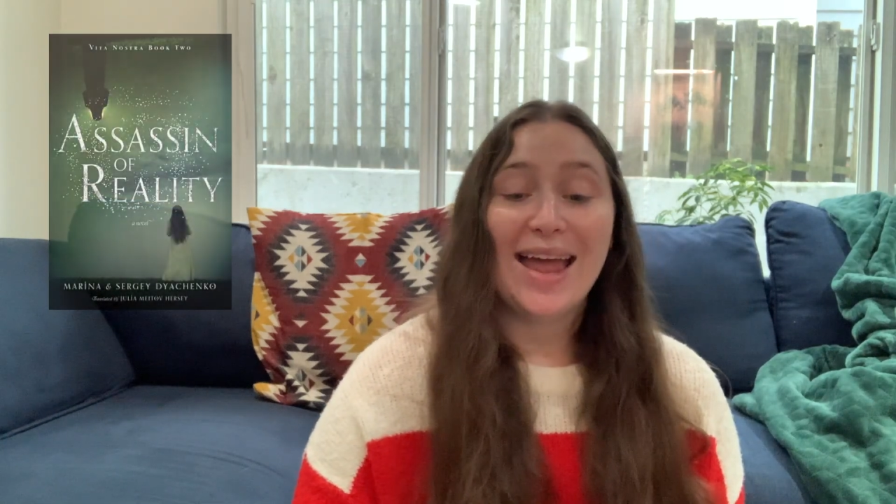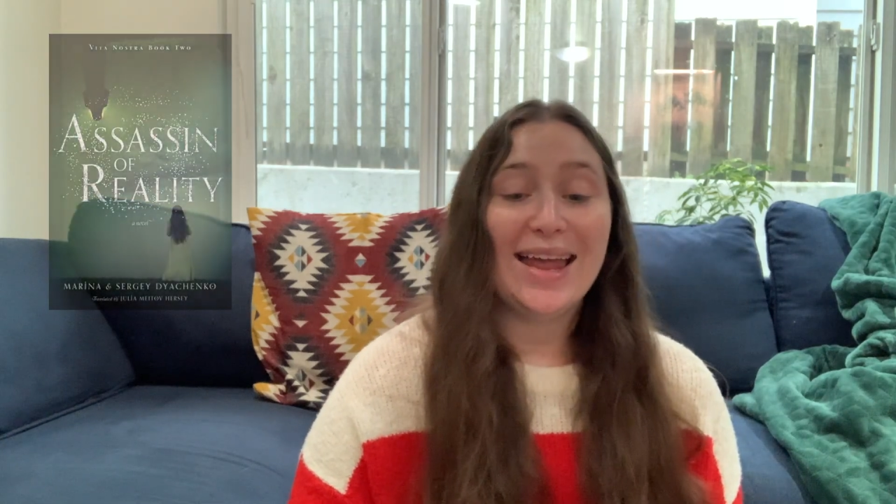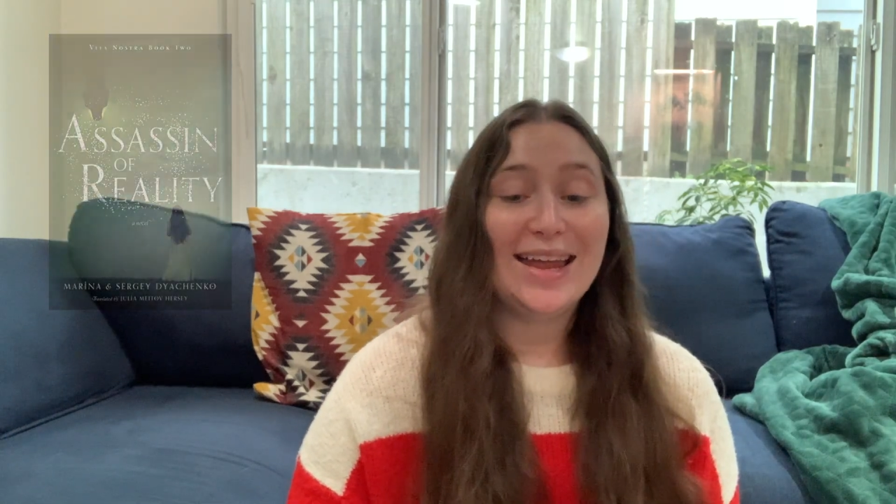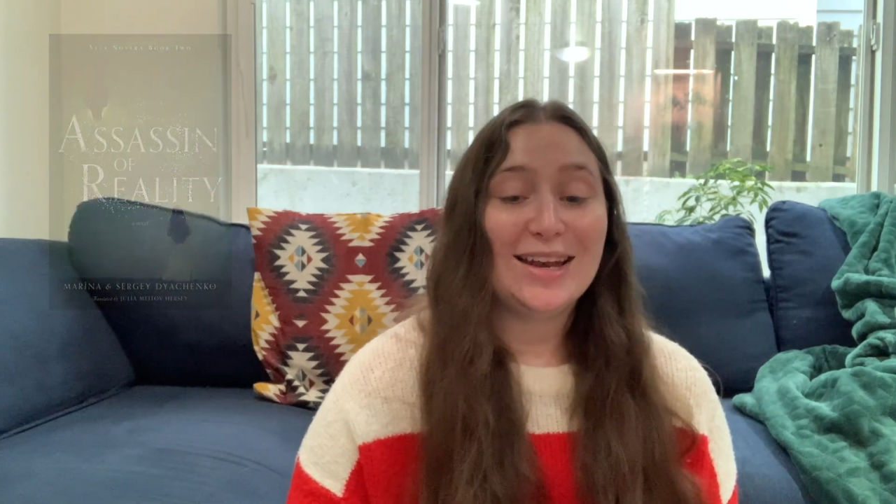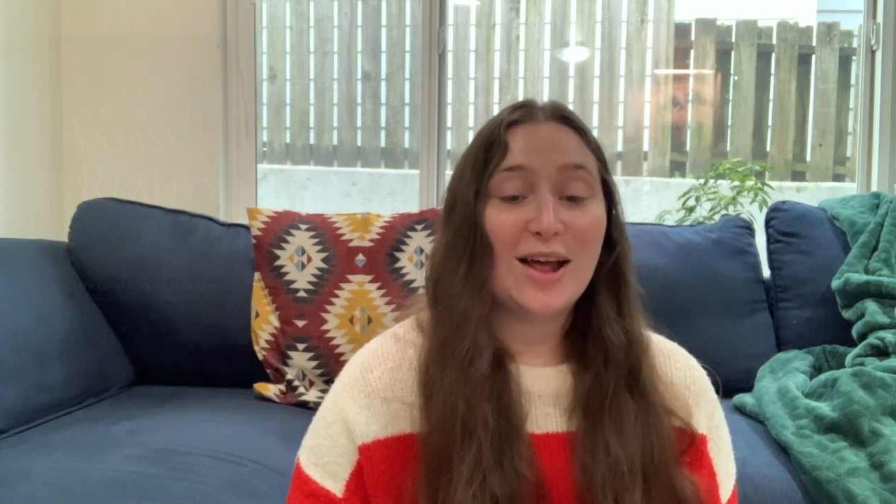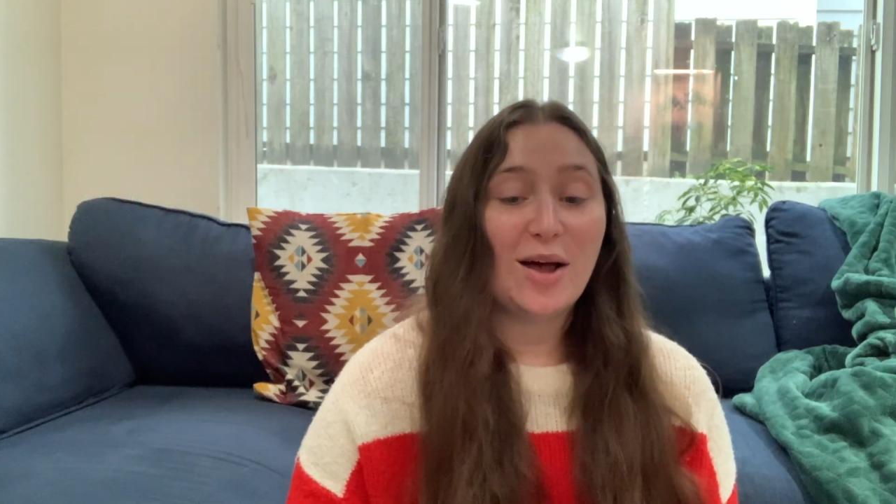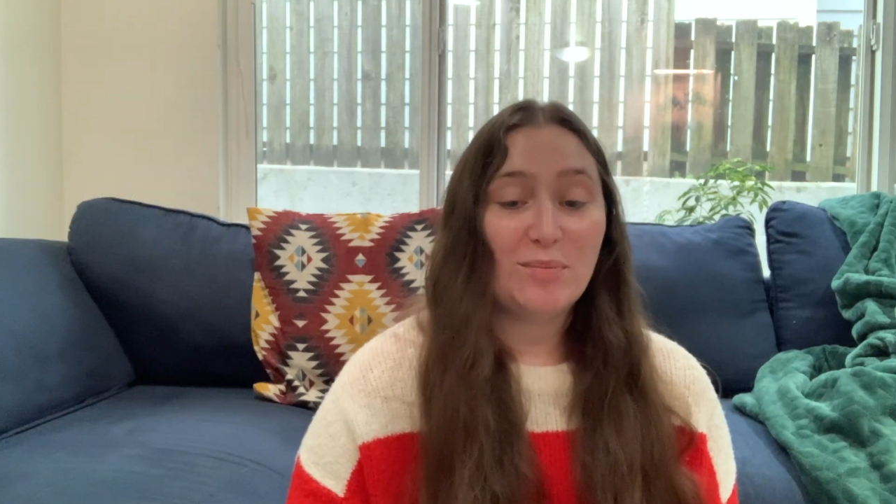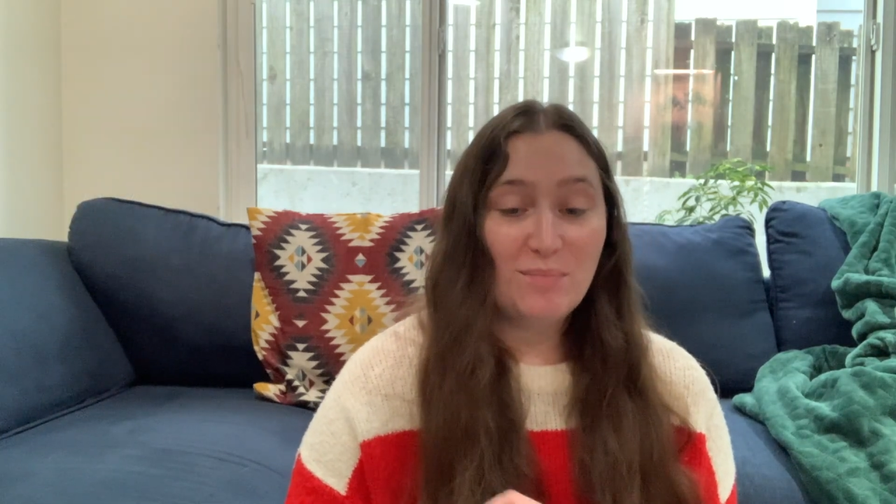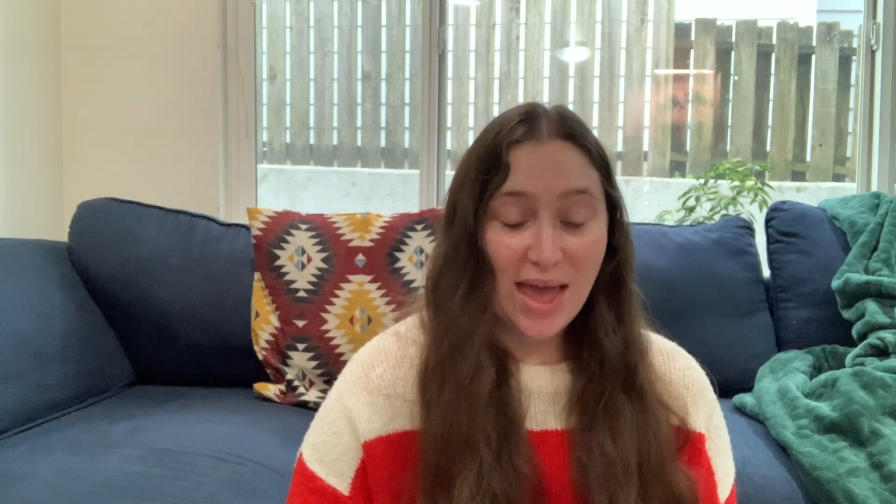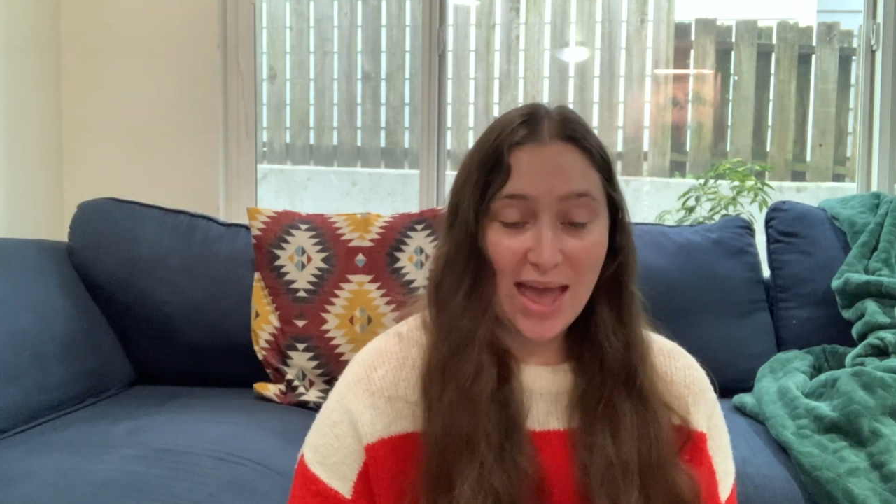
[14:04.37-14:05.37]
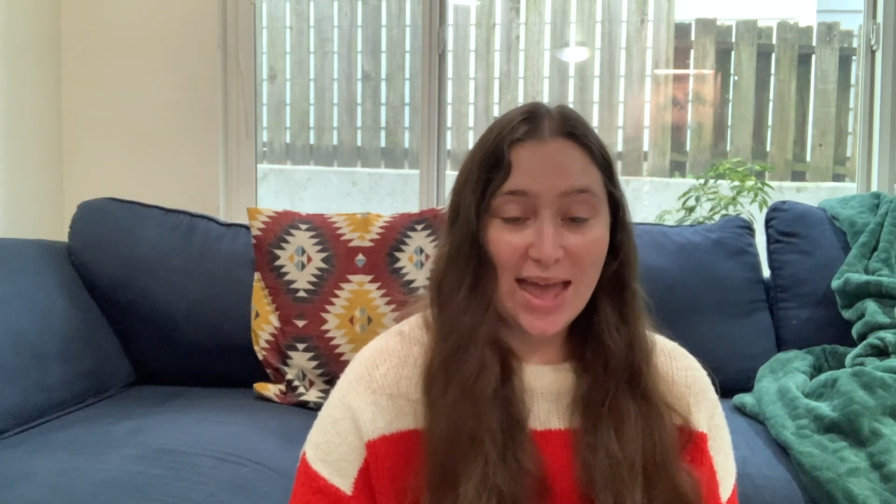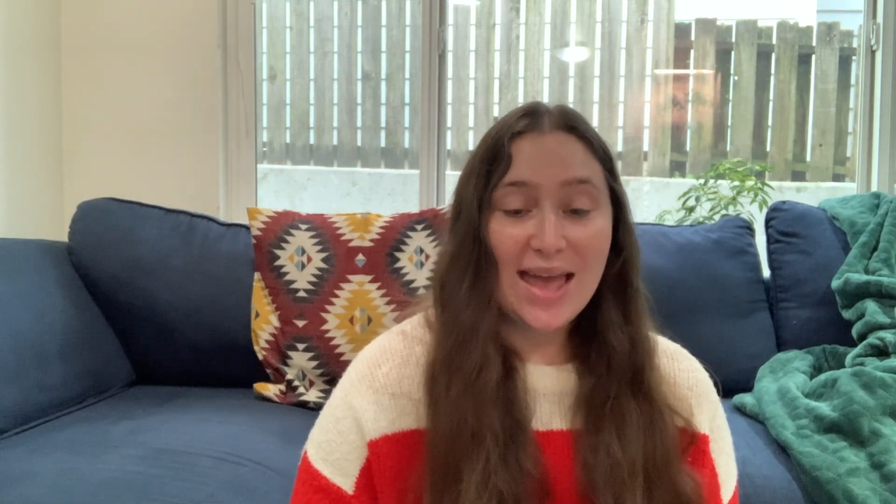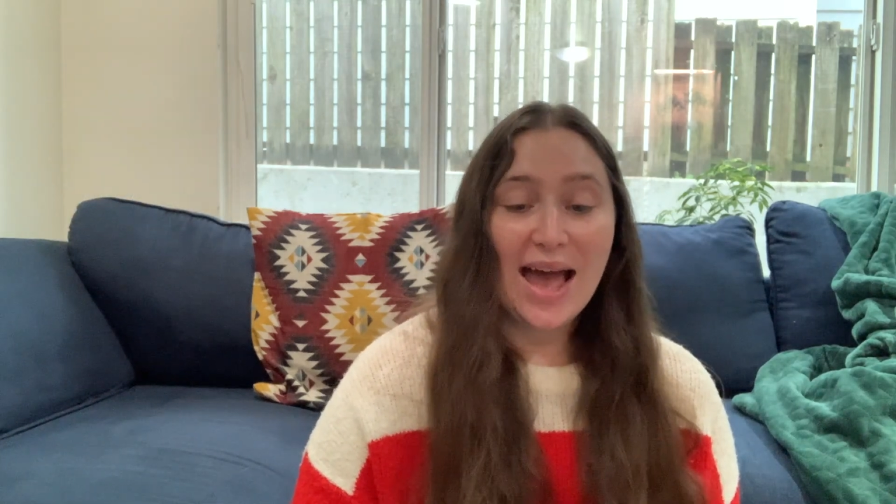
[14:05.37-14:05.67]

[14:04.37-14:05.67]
In May,